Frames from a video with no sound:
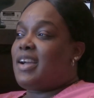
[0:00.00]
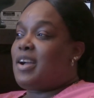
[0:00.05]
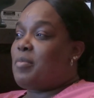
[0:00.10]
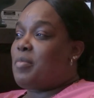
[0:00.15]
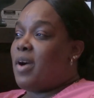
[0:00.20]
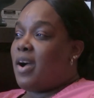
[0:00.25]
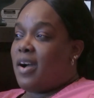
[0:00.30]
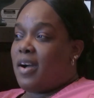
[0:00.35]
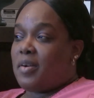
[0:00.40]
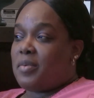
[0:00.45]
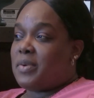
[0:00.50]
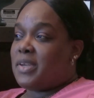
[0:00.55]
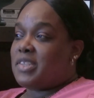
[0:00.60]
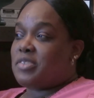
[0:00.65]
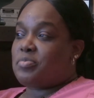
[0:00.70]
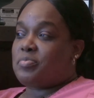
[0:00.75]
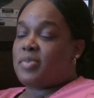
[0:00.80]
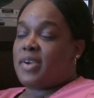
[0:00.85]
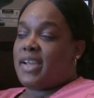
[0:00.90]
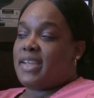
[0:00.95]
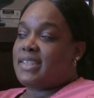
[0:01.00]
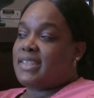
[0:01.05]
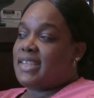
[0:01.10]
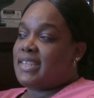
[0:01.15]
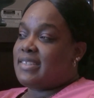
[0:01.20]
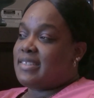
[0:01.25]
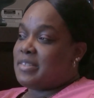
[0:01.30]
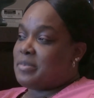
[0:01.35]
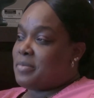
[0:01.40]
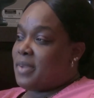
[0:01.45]
I'm always bright
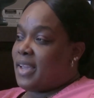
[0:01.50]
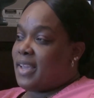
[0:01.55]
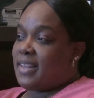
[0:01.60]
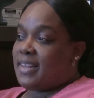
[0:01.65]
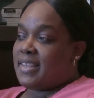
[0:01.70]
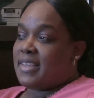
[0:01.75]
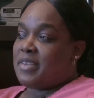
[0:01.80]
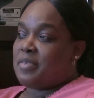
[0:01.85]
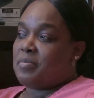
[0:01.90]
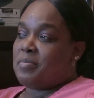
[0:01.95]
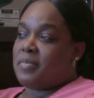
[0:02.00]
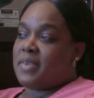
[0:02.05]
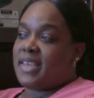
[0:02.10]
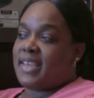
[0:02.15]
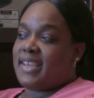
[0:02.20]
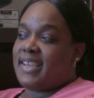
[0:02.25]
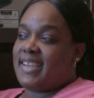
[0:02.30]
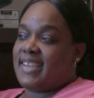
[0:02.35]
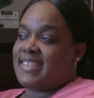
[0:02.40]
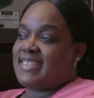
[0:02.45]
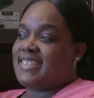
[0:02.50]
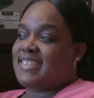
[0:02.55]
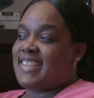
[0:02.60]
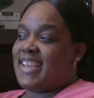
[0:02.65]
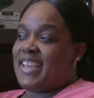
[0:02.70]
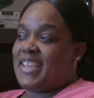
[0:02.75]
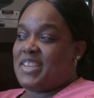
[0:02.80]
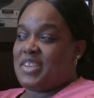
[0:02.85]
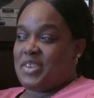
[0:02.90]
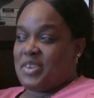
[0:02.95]
and smiling because
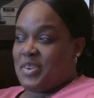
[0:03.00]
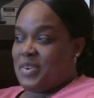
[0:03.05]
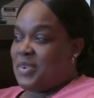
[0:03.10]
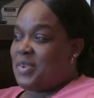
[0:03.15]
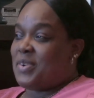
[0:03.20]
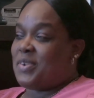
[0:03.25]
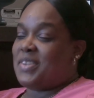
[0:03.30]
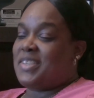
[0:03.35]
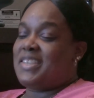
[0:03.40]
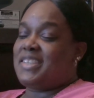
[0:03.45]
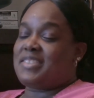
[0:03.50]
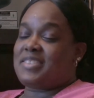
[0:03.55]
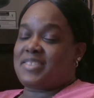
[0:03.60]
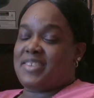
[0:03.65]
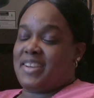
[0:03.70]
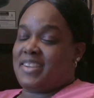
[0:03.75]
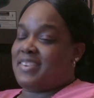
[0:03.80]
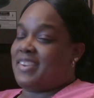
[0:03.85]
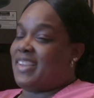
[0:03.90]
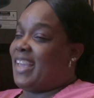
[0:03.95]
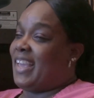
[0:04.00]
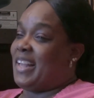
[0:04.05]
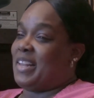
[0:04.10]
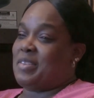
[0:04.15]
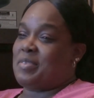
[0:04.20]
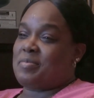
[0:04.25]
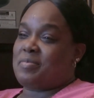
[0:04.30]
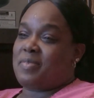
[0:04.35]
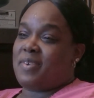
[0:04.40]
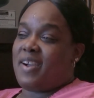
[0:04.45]
I know he's gonna
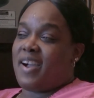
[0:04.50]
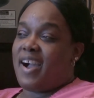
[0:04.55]
help.